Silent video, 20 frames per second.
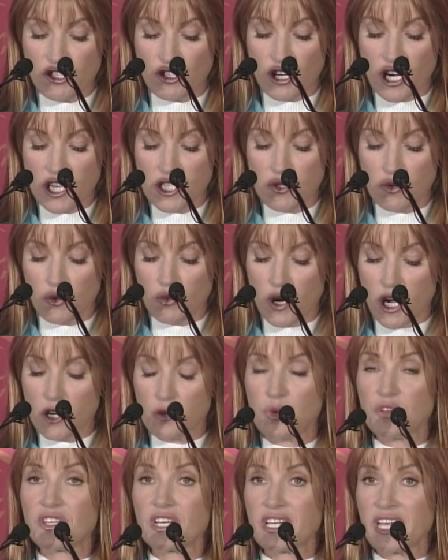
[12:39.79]
Cross will
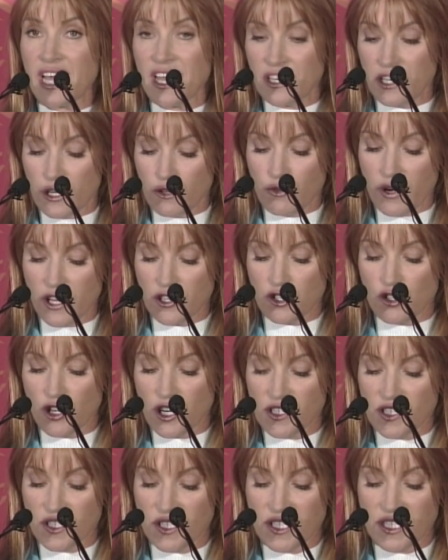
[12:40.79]
work with the Kenya Red
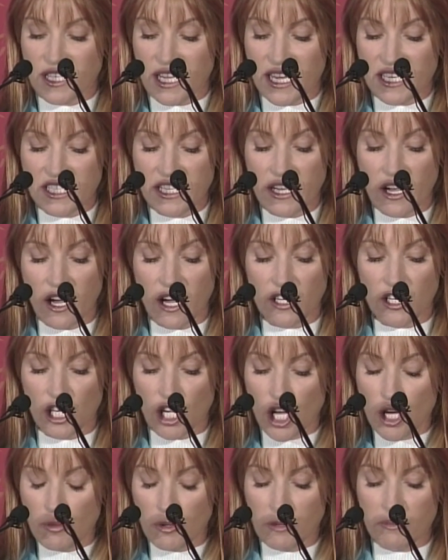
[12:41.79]
Cross Society, our
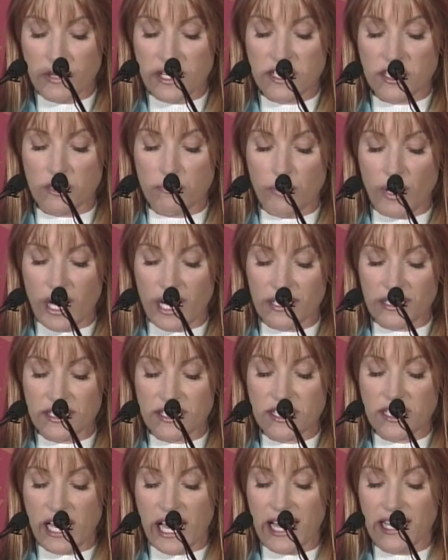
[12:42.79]
global measles
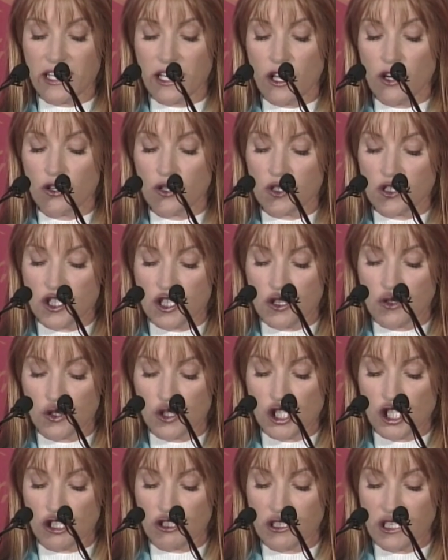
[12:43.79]
partners, and local
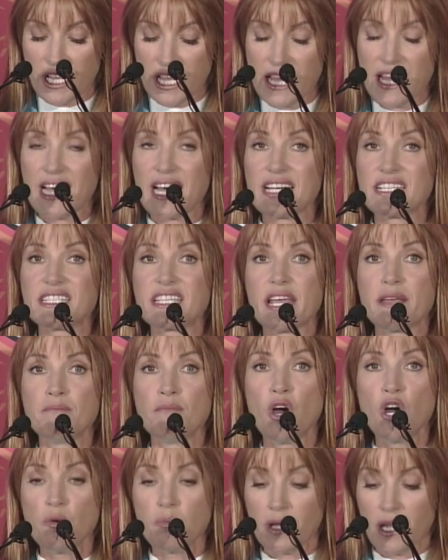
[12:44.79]
schoolchildren as they
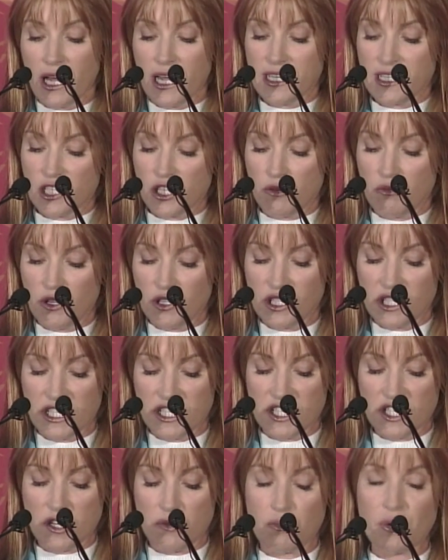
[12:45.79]
mobilize
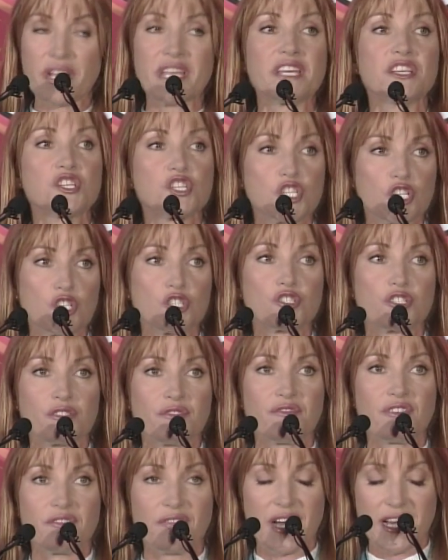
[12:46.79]
communities to bring in
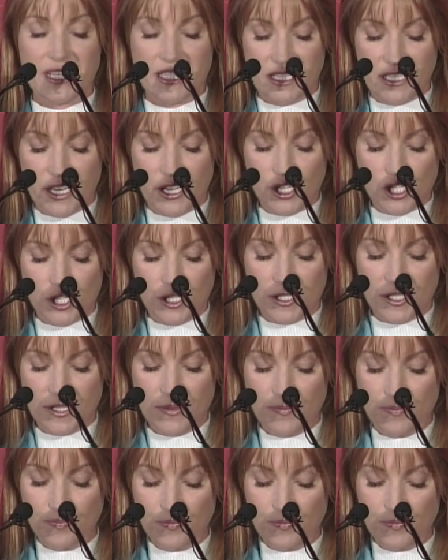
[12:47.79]
children for vaccinations.